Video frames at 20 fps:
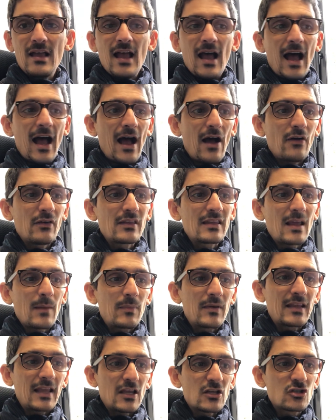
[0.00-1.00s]
How the
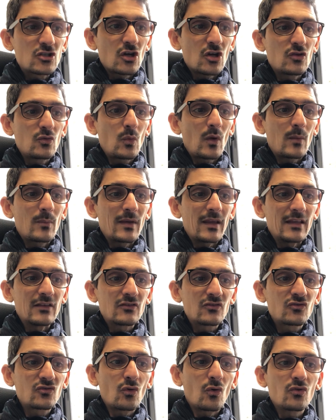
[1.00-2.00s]
application will be
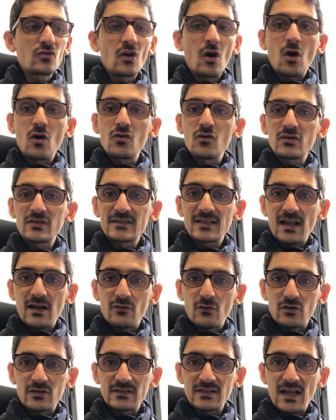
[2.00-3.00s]
installed on the
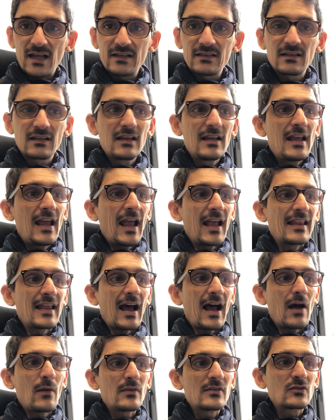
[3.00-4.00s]
server side, and
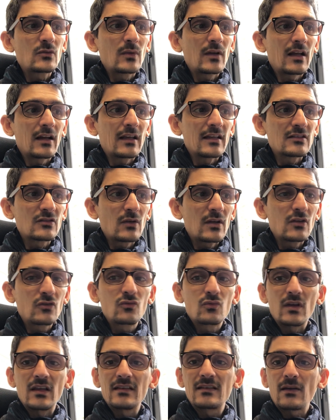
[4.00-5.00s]
how it is going
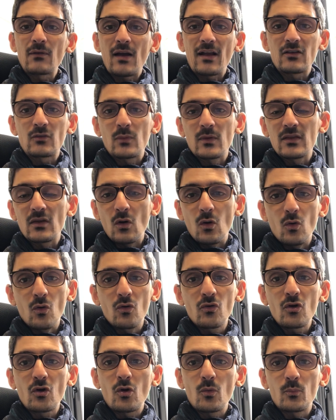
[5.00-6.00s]
to interact with
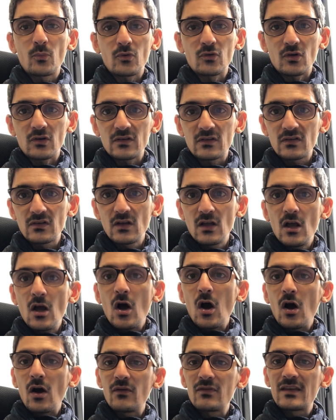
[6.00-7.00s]
all the components
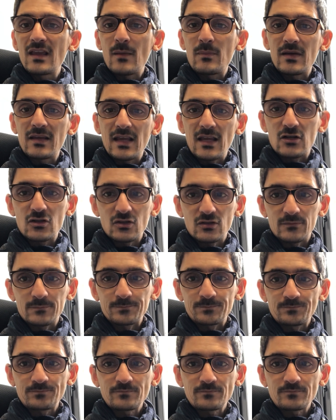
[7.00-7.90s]
of the application.